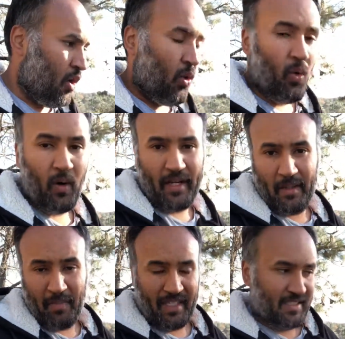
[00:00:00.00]
or
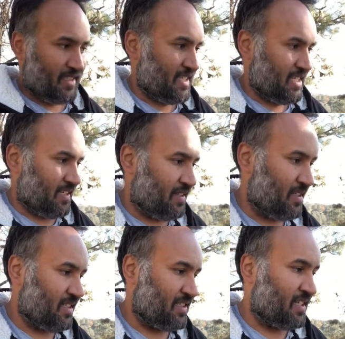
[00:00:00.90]
it might succeed,
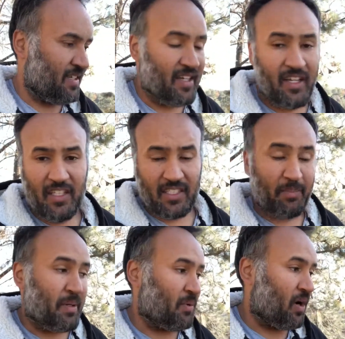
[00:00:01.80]
because some
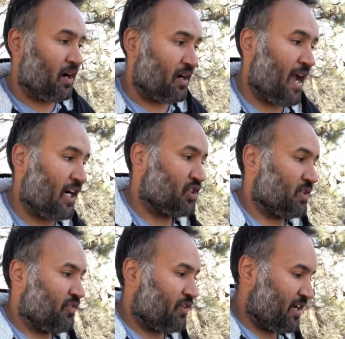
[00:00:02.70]
people are
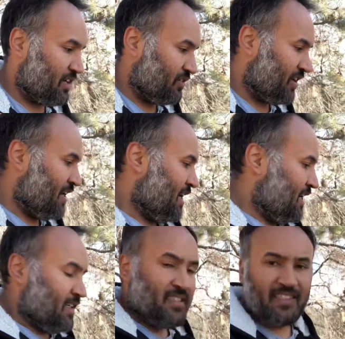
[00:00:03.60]
actually afraid of
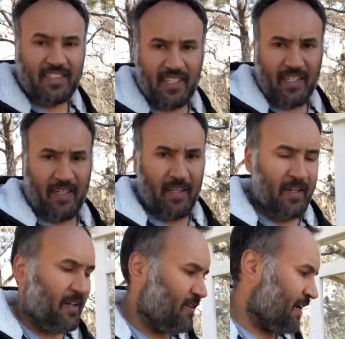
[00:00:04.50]
succeeding,
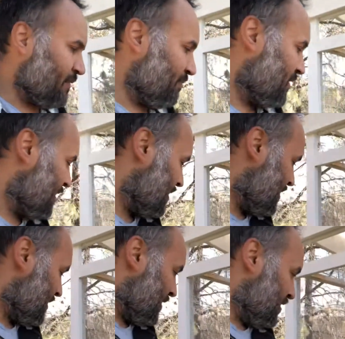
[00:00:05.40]
right?
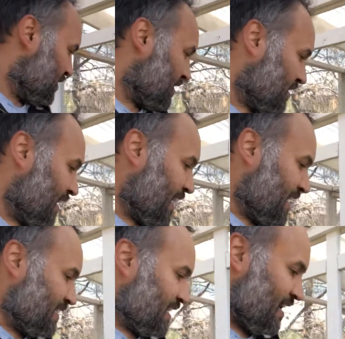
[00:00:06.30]
Check on the
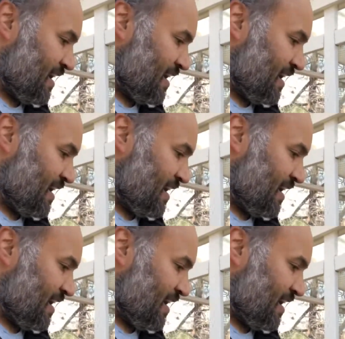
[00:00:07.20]
ladies.